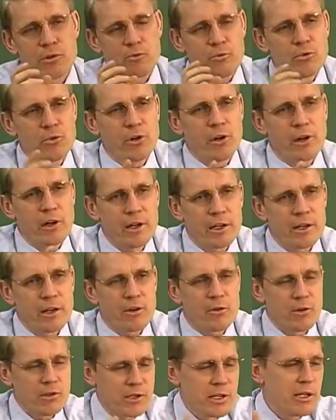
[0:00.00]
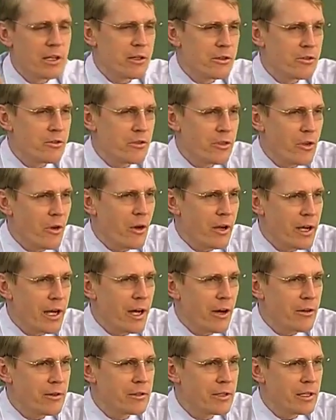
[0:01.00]
wood, and of course then it thawed
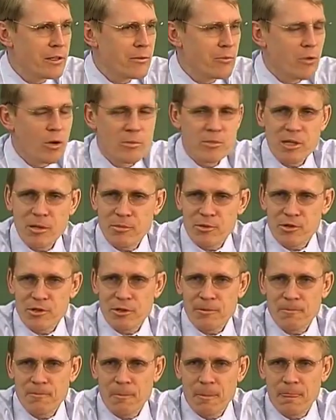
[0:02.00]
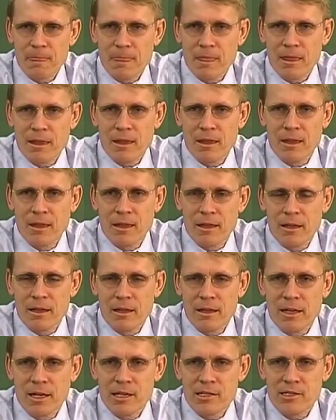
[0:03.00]
out in the warm temperature.
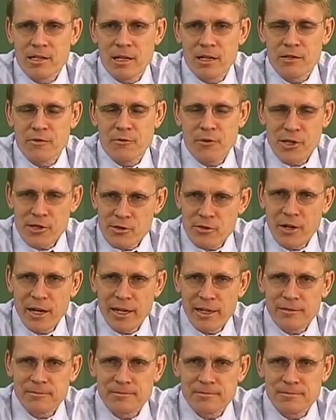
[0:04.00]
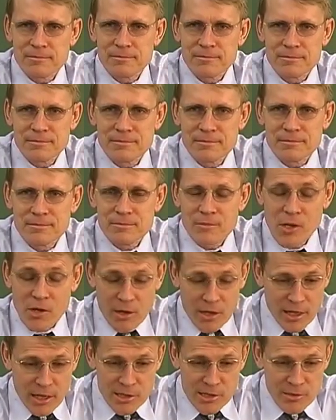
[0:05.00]
He said, it's freeze-dried. Here, I
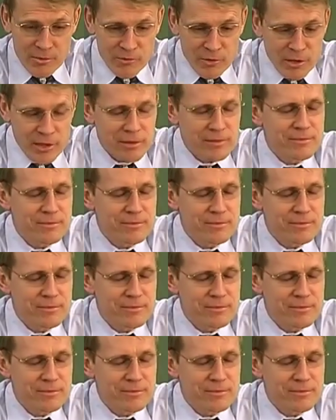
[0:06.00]
got some for you.